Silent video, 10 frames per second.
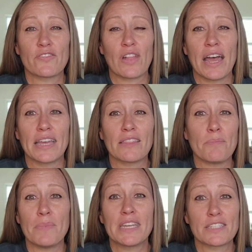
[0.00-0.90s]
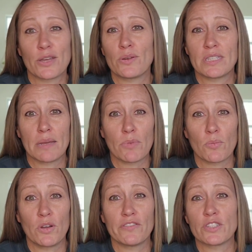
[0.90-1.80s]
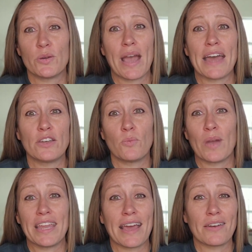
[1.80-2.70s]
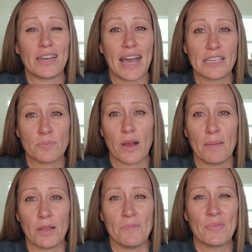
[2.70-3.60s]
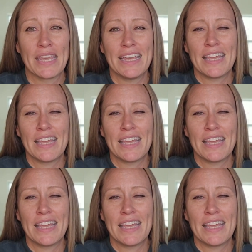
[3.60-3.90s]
flying the Minnesota Timberwolves, who had to wait out an ice problem.